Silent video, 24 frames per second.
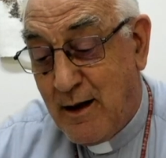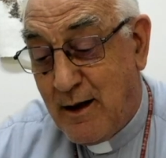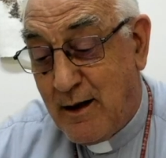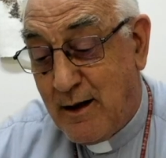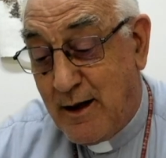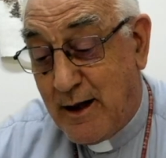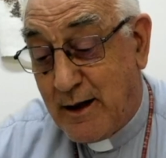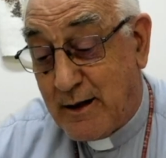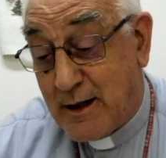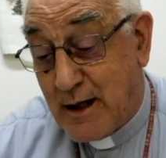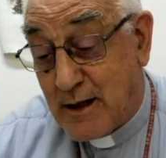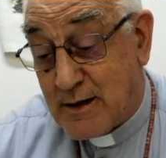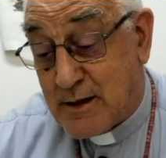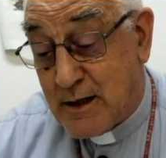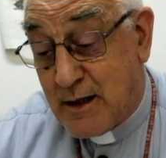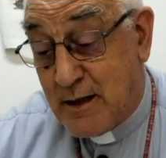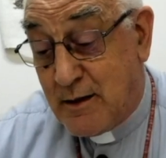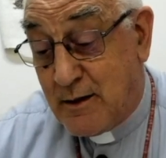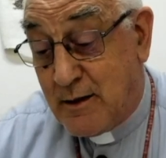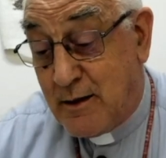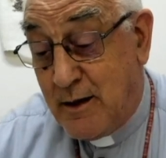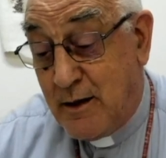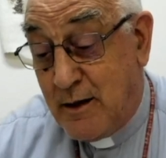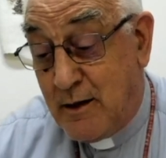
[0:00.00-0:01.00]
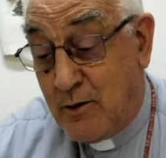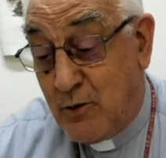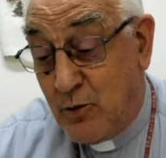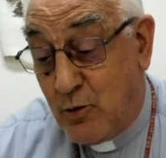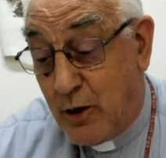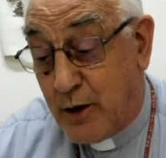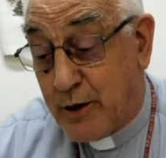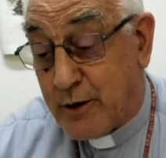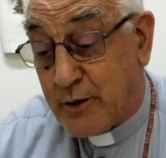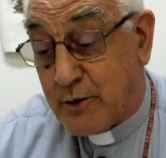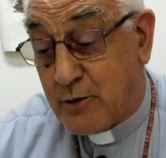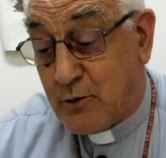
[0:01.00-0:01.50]
let us indeed
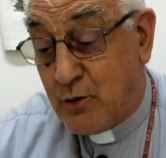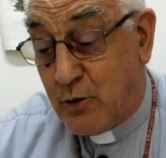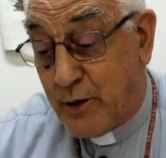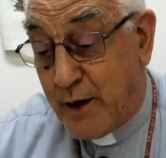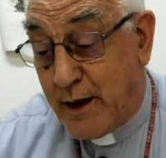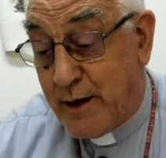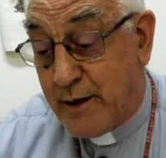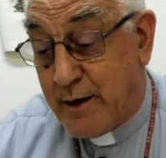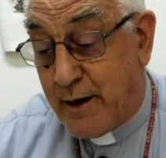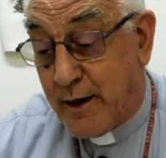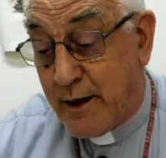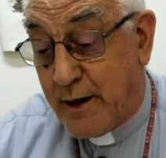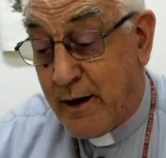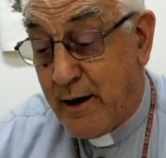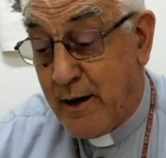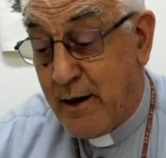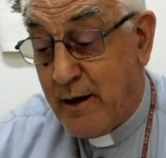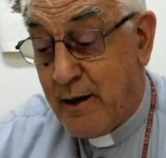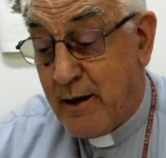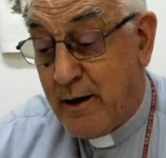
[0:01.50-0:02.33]
work together